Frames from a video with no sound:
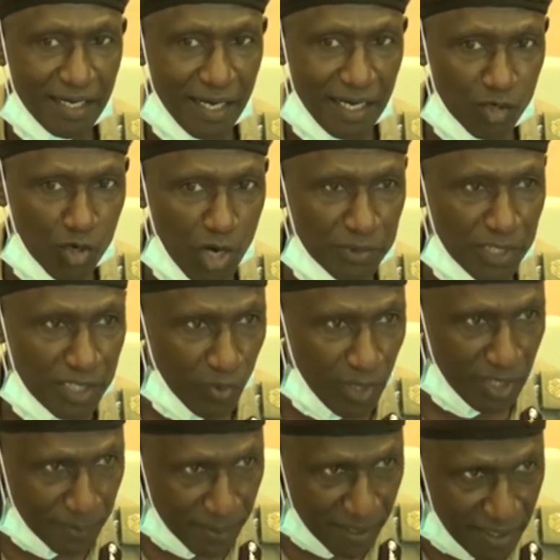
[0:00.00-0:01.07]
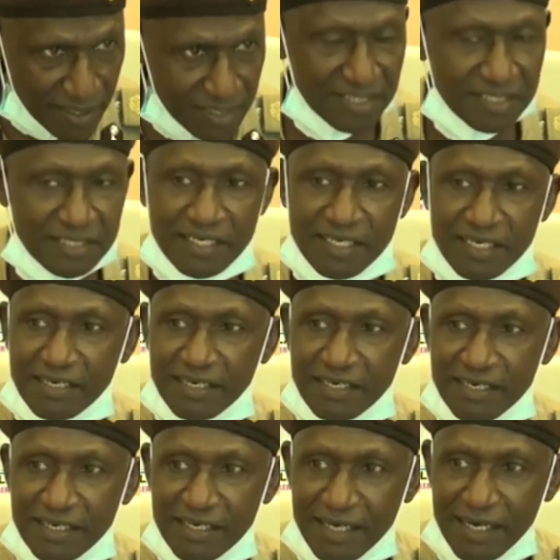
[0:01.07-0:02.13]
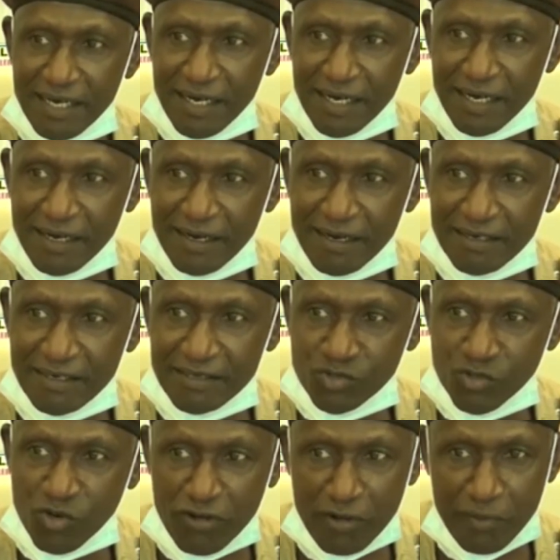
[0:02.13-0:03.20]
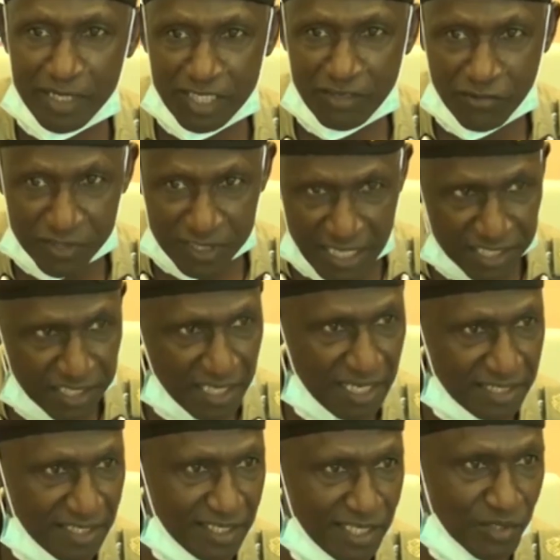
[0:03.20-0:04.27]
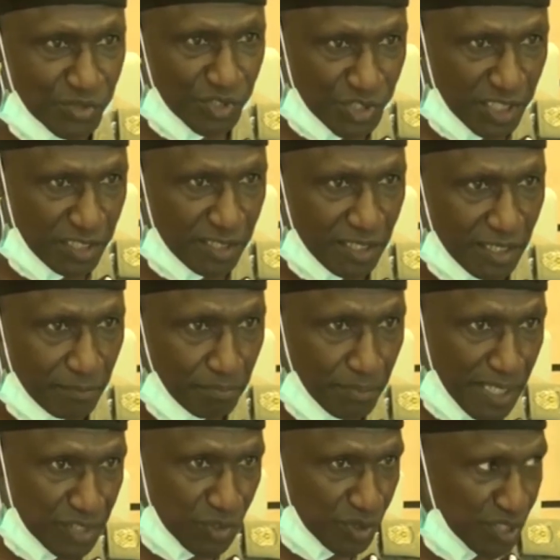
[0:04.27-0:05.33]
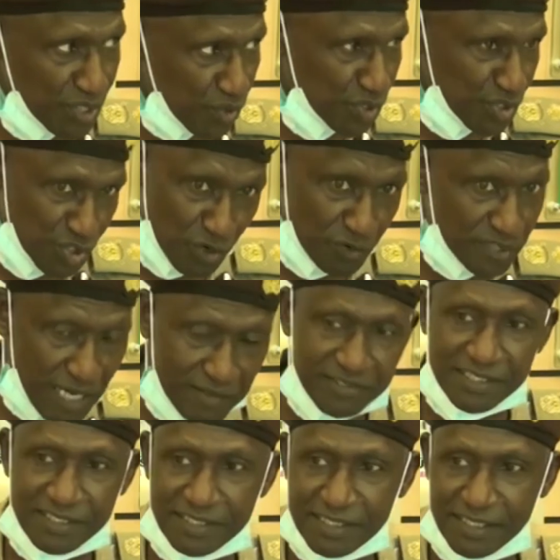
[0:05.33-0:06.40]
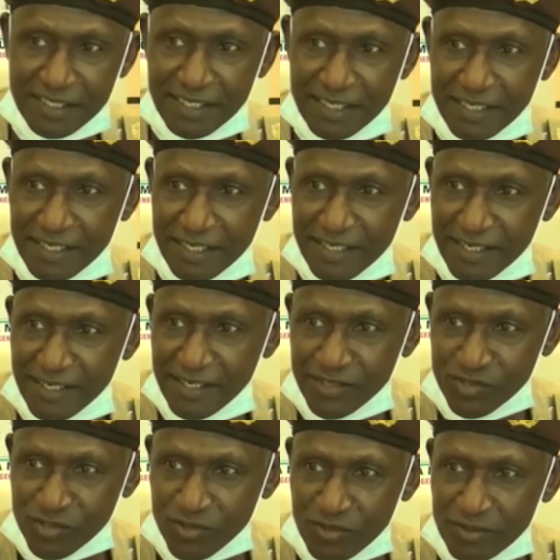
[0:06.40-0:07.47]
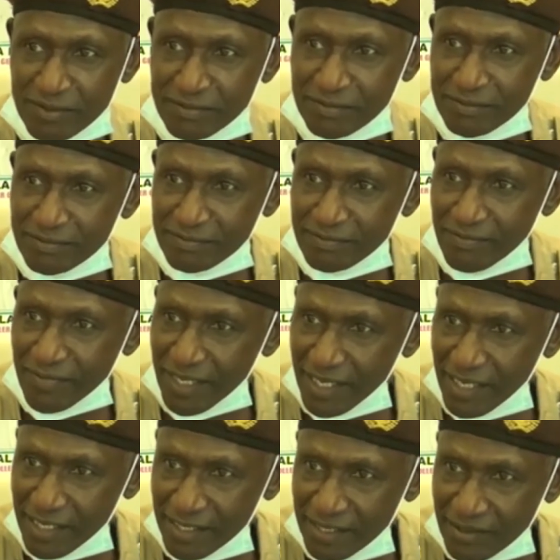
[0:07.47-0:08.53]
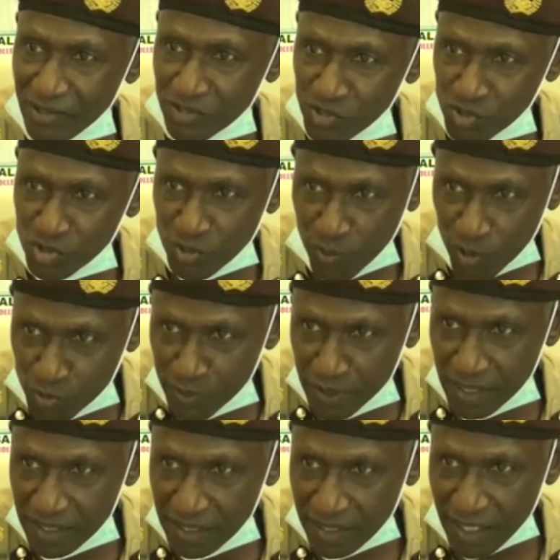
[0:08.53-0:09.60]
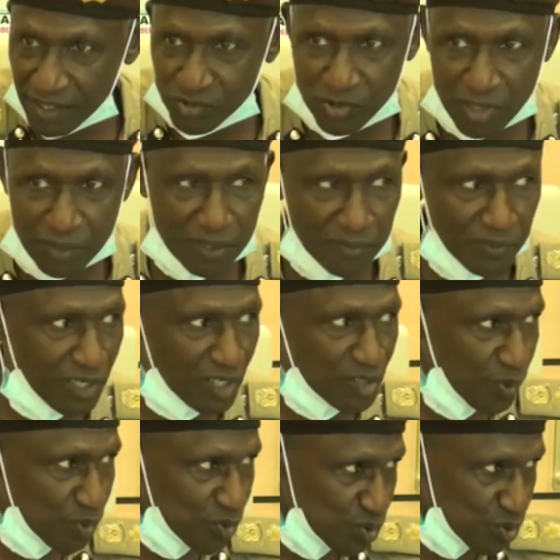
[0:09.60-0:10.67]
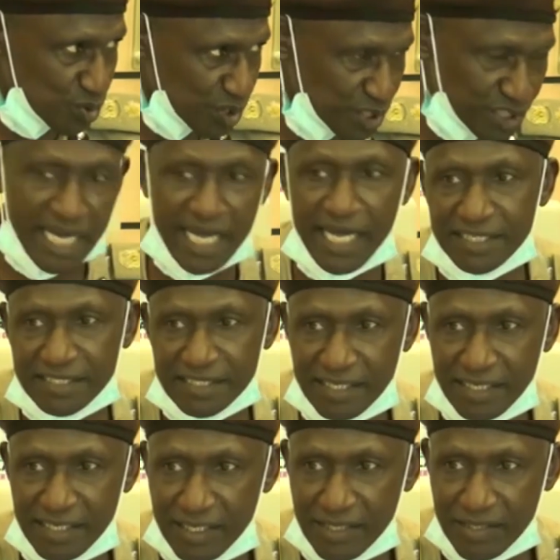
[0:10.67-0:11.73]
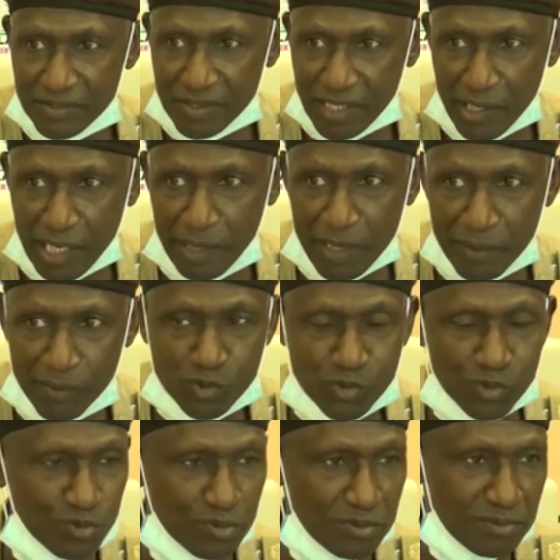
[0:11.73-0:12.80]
I don't have the required periods uh, to offer myself for selection as a new CG based on the new condition of service. So I urge you to support me as you have given your support to CGIS so that I'm able to